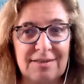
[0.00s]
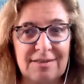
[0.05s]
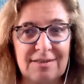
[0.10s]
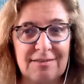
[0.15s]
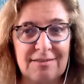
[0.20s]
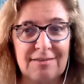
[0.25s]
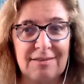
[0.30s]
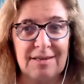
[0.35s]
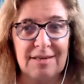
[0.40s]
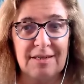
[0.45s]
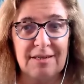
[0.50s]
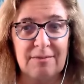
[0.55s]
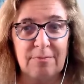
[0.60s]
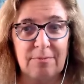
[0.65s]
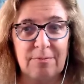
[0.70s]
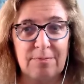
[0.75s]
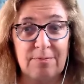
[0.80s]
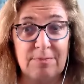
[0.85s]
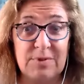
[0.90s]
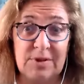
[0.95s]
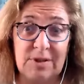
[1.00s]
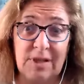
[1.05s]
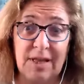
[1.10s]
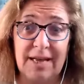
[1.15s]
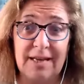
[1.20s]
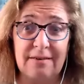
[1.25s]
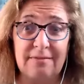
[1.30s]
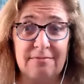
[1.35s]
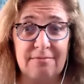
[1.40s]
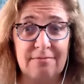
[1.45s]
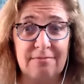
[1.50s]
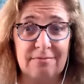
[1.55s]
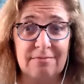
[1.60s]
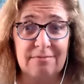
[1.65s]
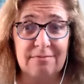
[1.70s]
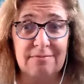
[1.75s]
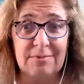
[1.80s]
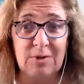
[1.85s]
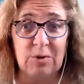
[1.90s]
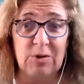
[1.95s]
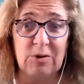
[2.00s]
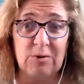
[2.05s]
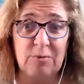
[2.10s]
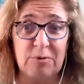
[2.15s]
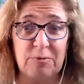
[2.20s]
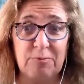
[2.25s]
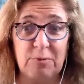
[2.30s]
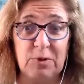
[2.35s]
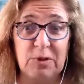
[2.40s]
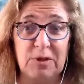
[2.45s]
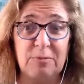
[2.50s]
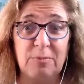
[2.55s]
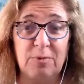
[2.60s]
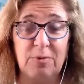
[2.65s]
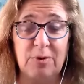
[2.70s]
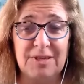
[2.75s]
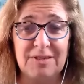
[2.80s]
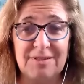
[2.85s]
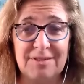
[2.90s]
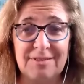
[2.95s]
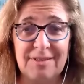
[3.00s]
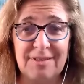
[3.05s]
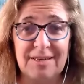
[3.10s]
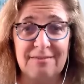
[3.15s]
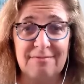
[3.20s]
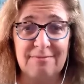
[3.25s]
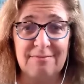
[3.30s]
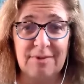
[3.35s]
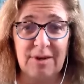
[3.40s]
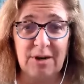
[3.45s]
than a slide loaded with bullet points that